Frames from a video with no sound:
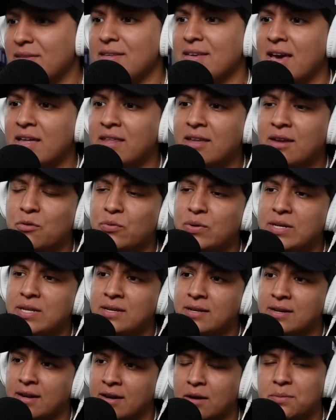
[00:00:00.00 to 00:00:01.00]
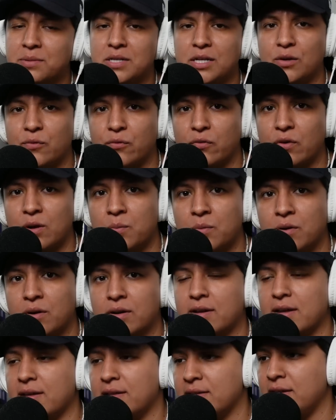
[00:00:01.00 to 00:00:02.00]
I think we need an updated
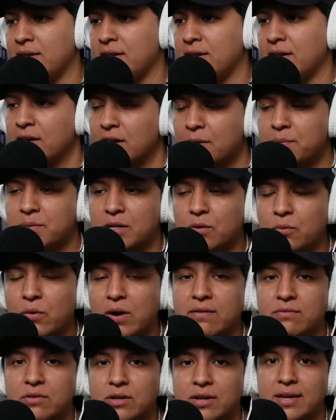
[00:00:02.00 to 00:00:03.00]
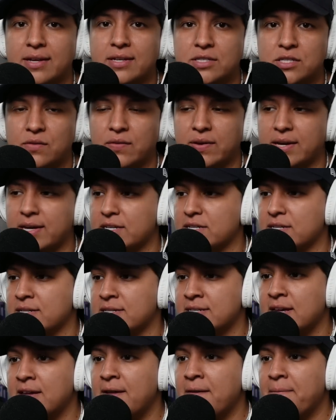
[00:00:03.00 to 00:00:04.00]
framework and an updated way of looking at
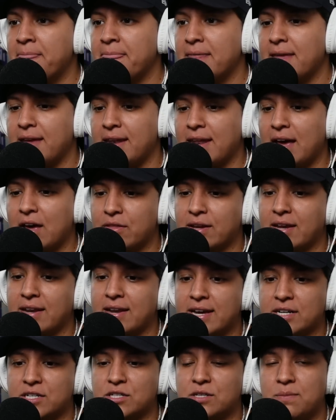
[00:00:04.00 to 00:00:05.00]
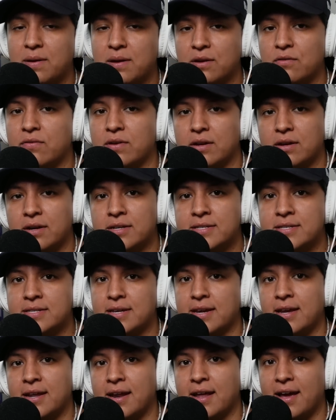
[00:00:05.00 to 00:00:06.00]
certifications and how they can actually benefit us.
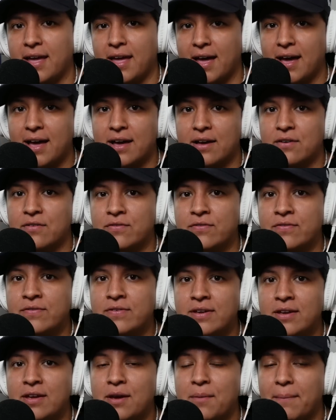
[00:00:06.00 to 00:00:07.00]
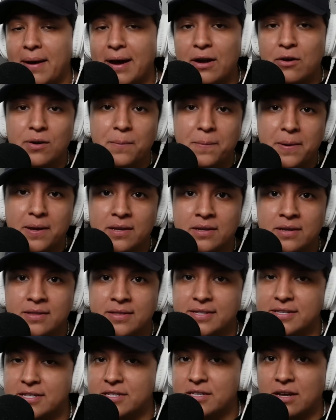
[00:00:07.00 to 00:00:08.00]
And I have my own opinion.
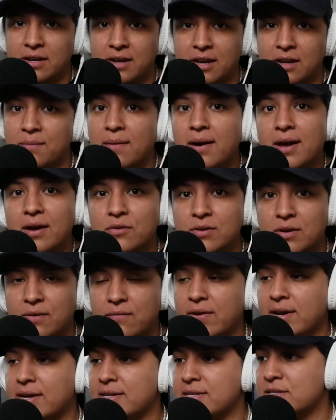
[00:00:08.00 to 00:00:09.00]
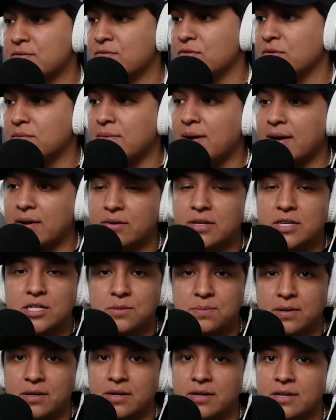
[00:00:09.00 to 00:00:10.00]
This is, again, my own advice from my own
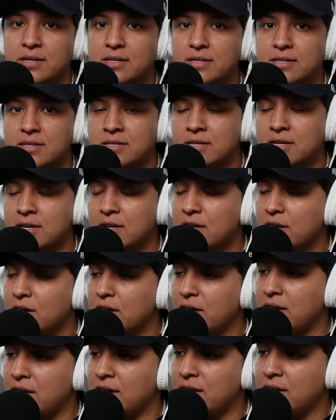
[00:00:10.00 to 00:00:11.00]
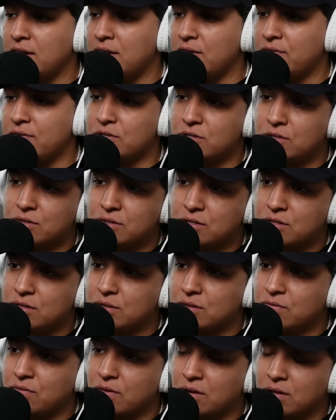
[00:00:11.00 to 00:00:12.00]
experience. And if you choose
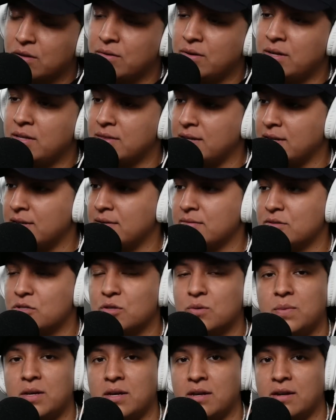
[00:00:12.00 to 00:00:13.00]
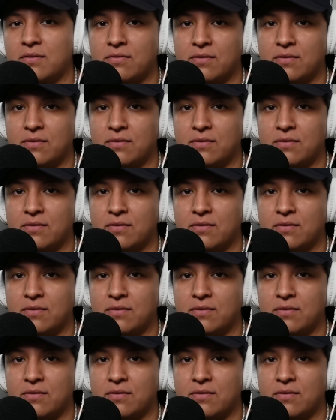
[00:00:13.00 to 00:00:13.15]
to follow it, then so be it.